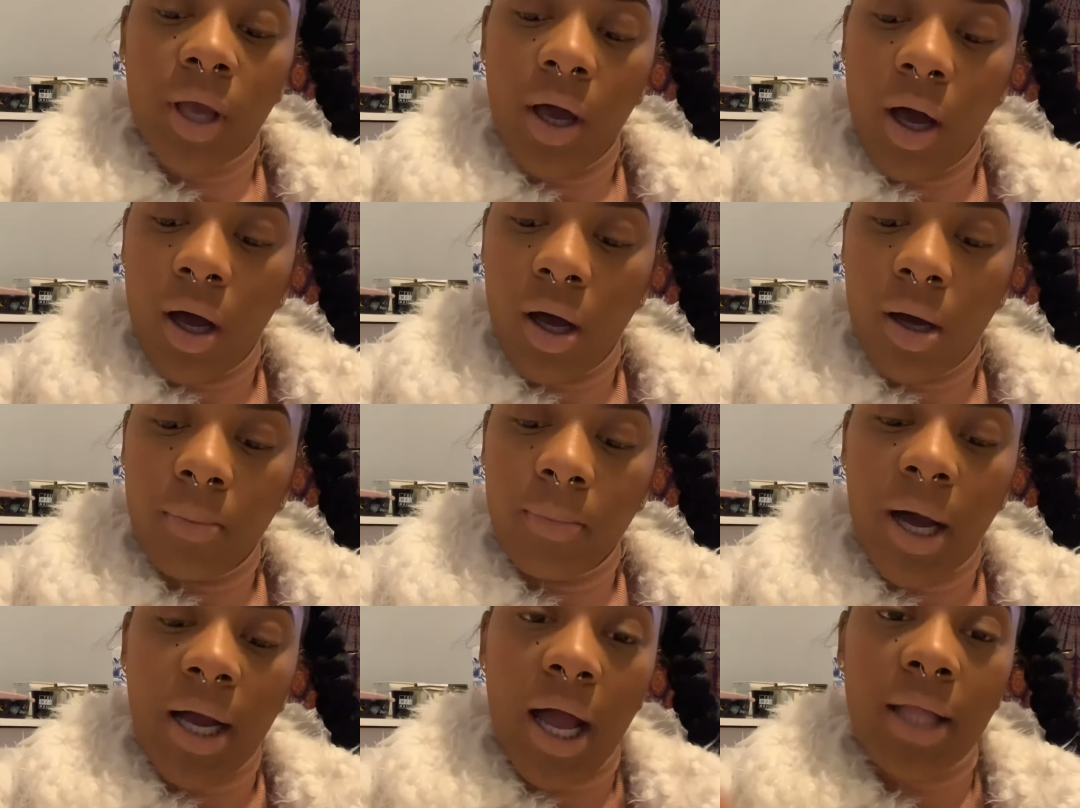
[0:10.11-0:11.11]

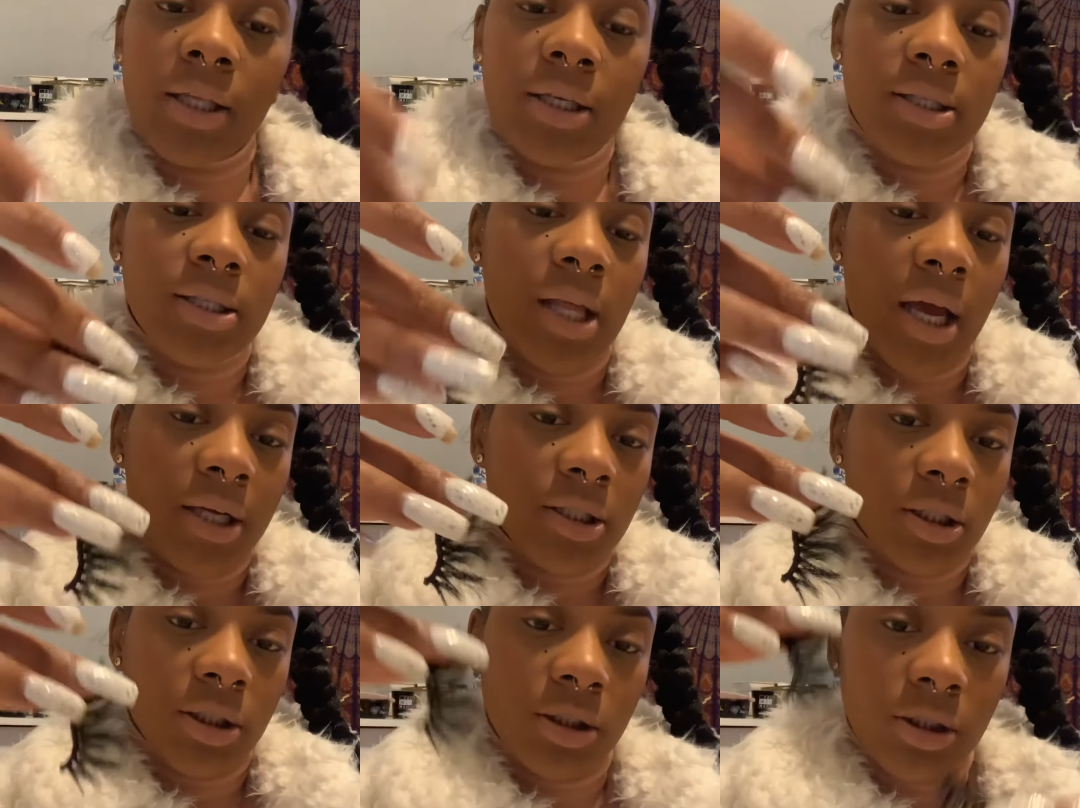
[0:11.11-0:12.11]
I got these
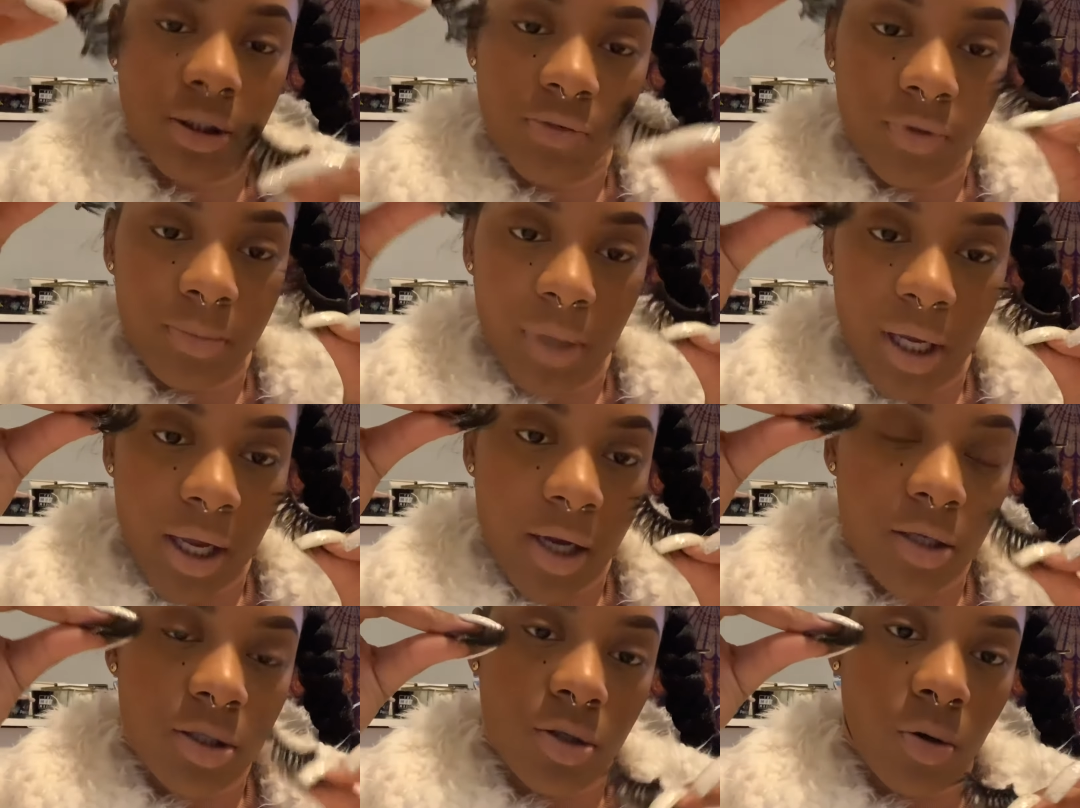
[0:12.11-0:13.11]
lashes just from the hair
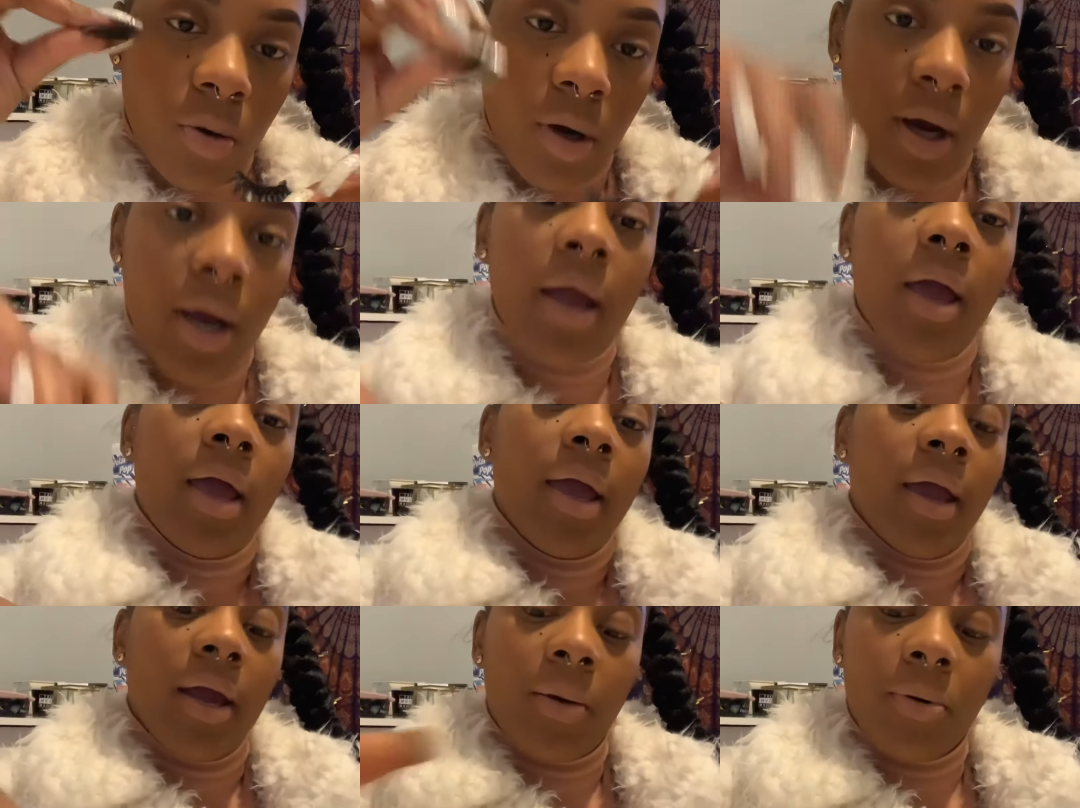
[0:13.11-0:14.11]
store,
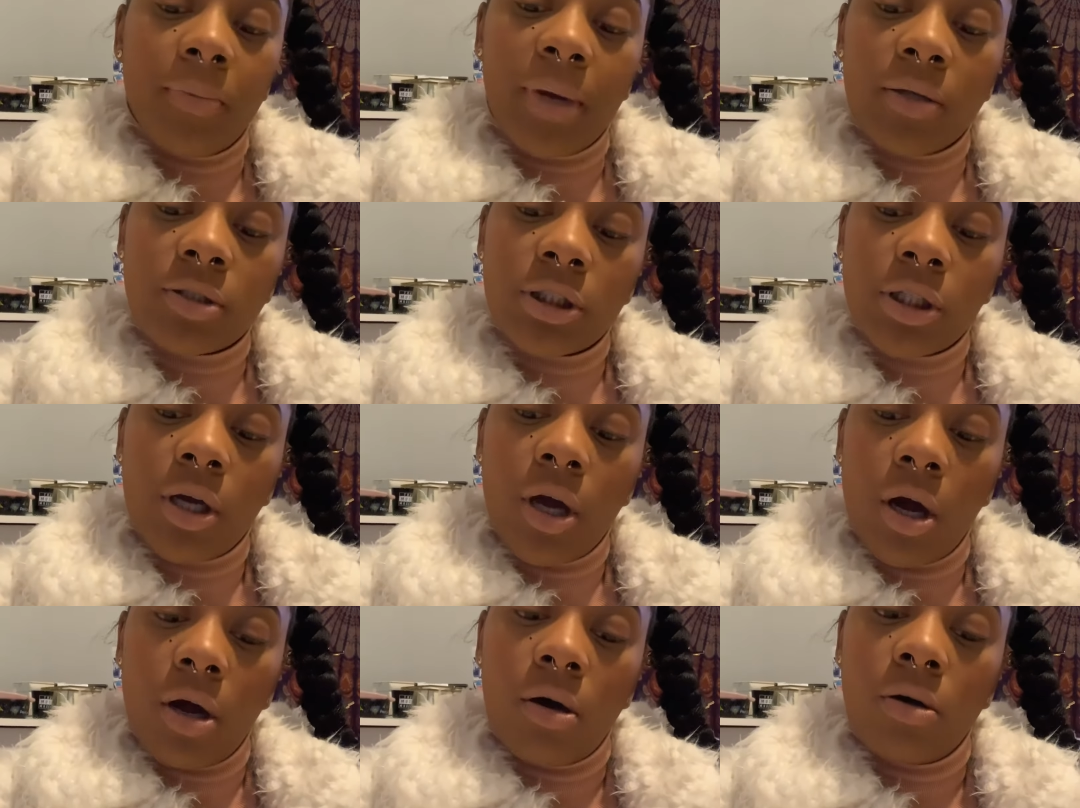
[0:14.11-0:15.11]
and I'm about to
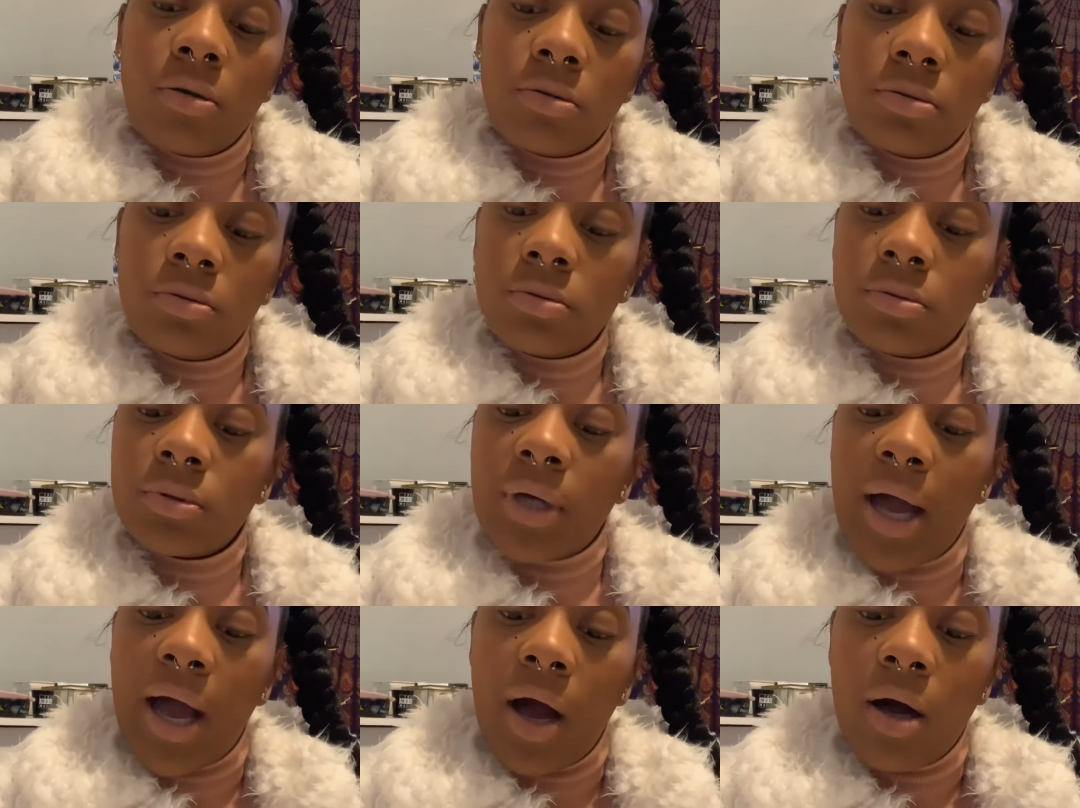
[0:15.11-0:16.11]
go
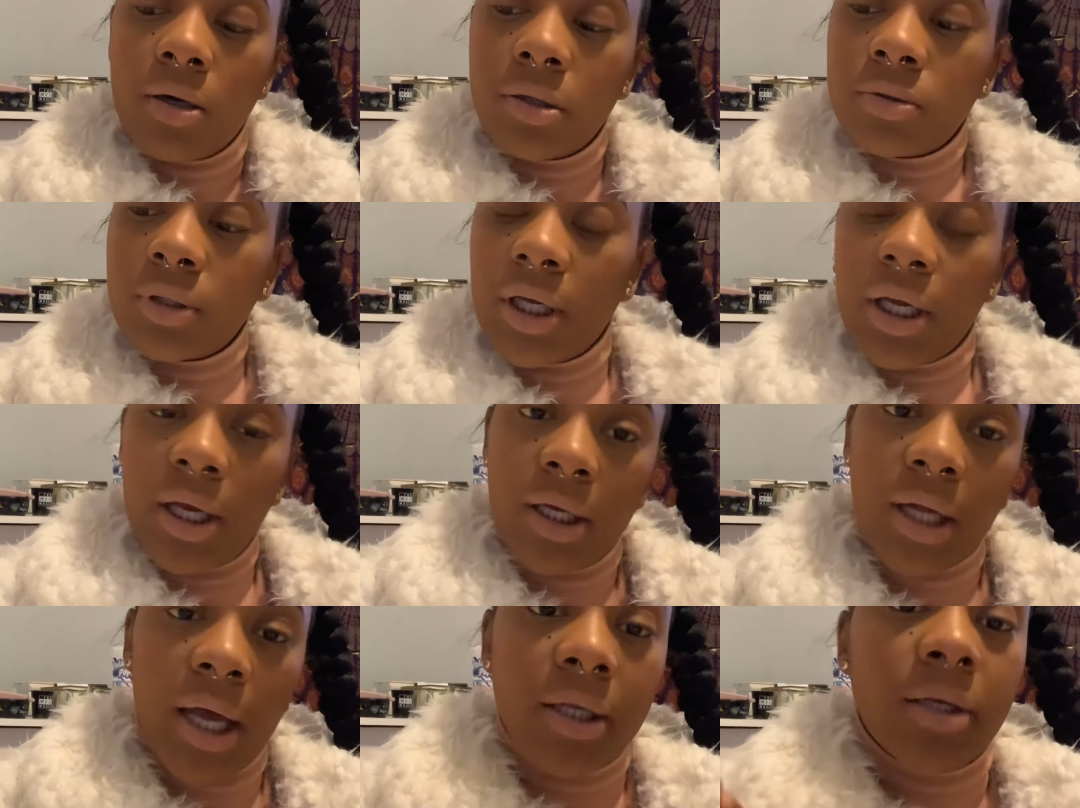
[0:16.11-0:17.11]
out
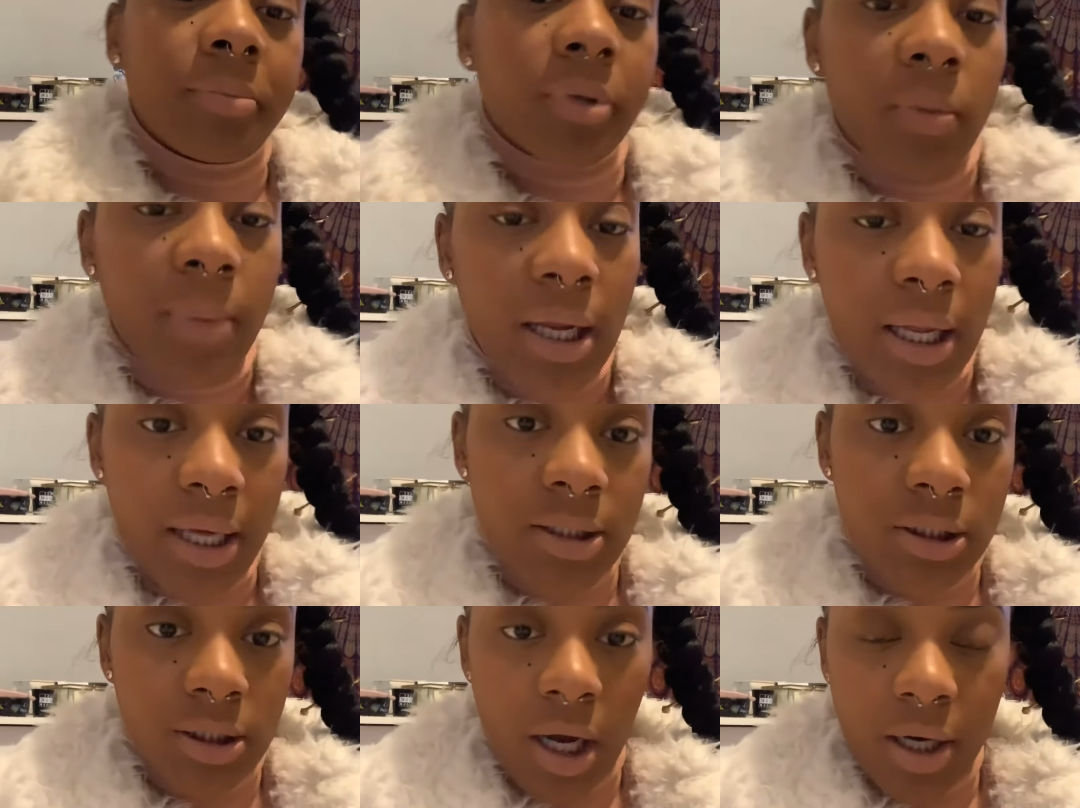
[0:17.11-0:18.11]
and I need to put on my
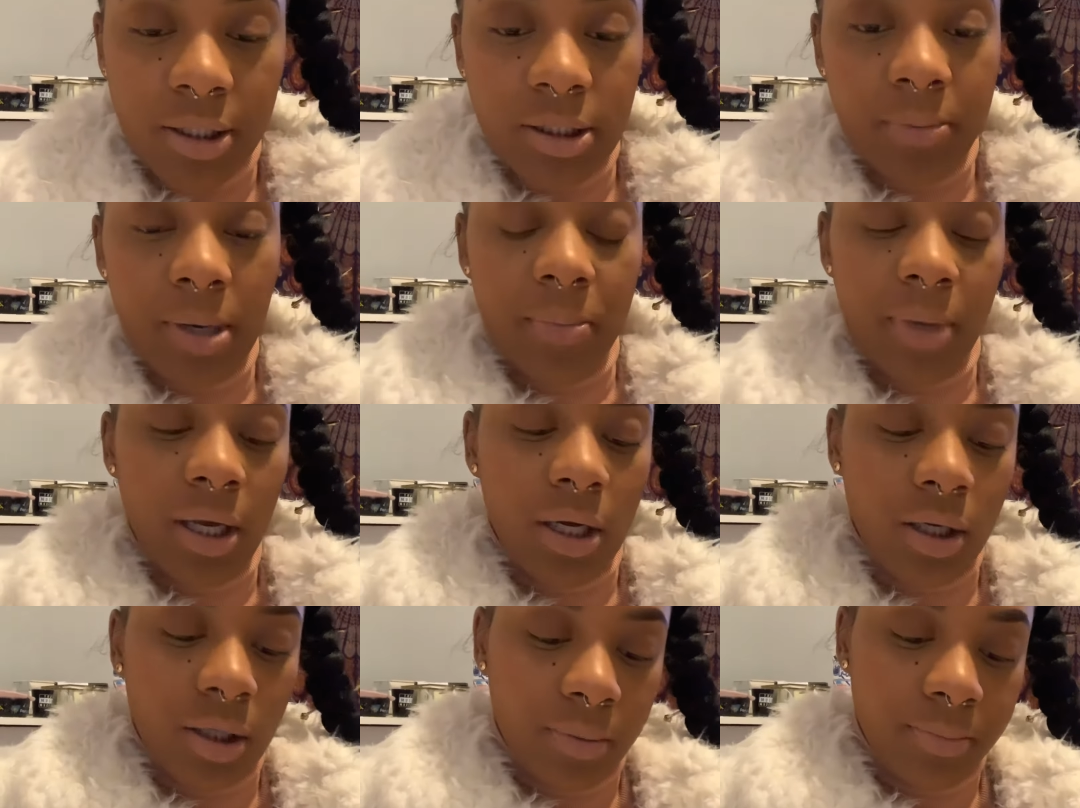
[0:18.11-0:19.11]
lashes. I already did my
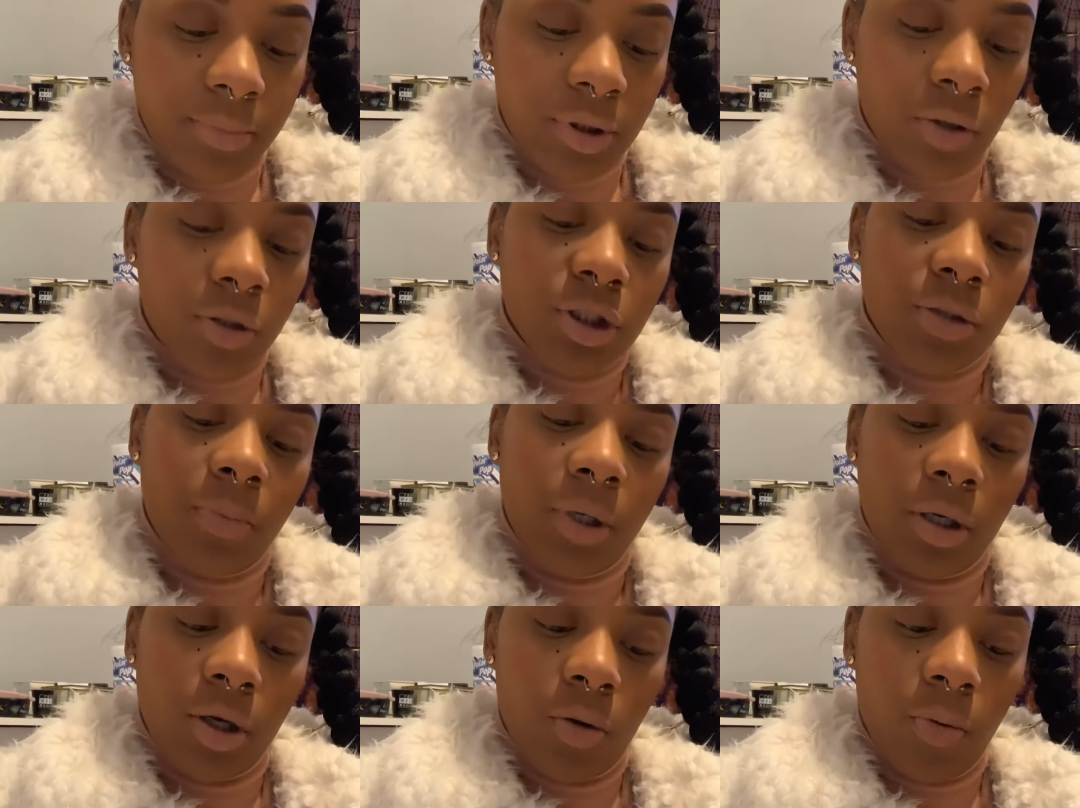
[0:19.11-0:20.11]
makeup, so it should
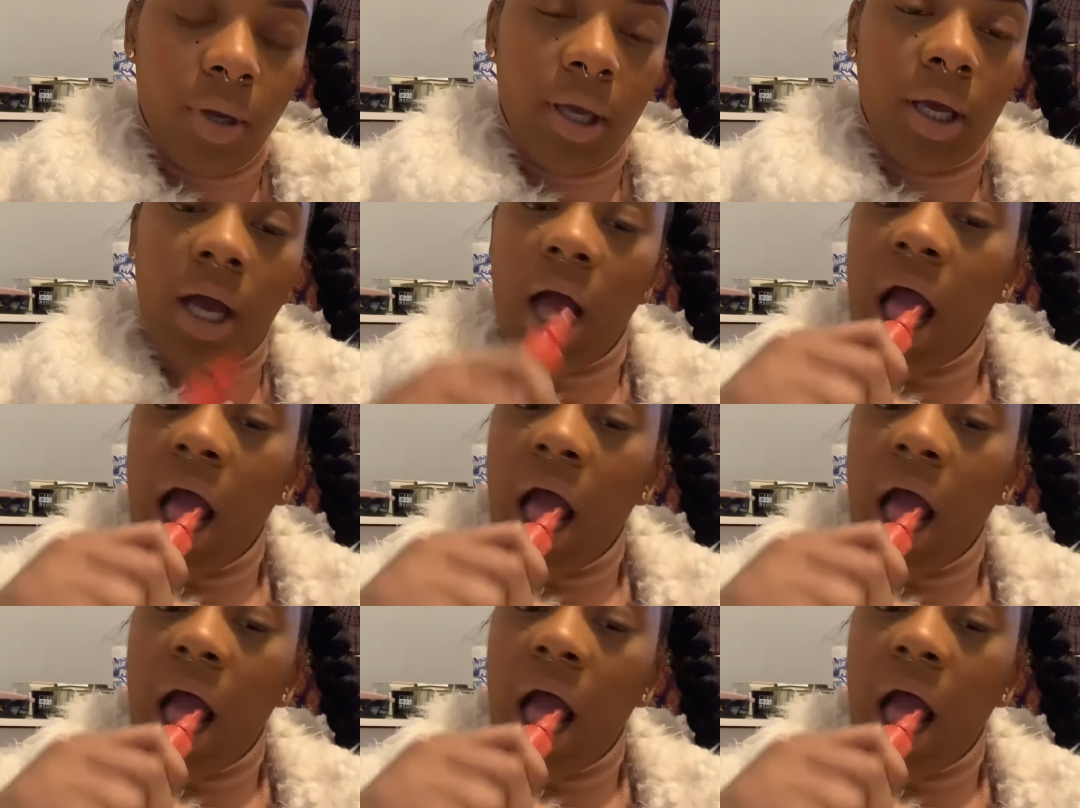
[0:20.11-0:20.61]
be a quick